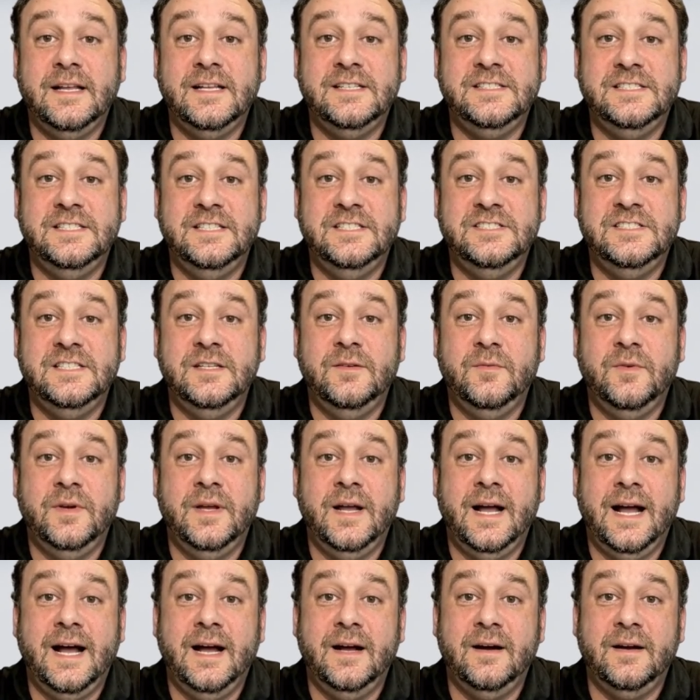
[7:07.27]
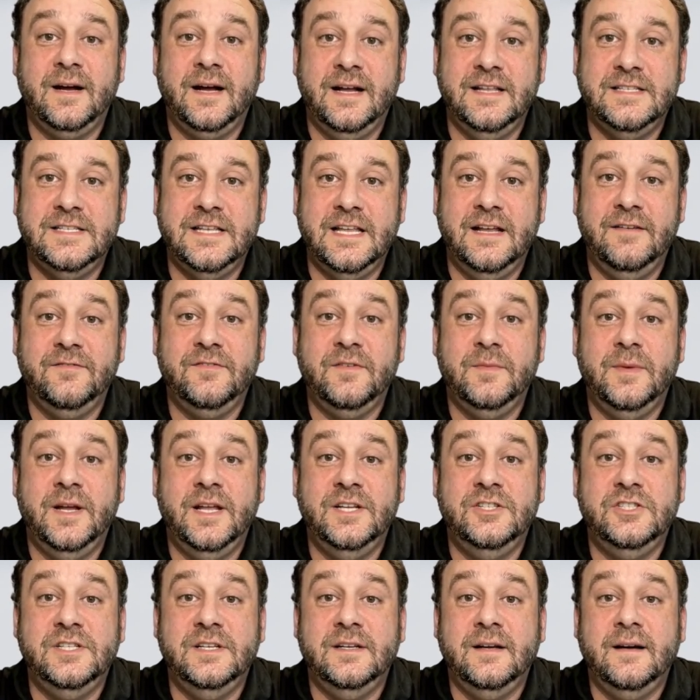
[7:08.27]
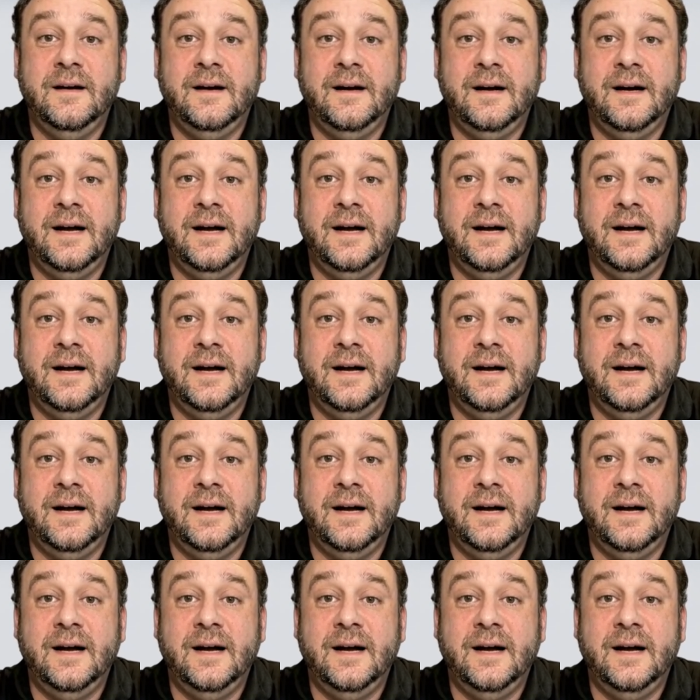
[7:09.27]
assistant will analyze the information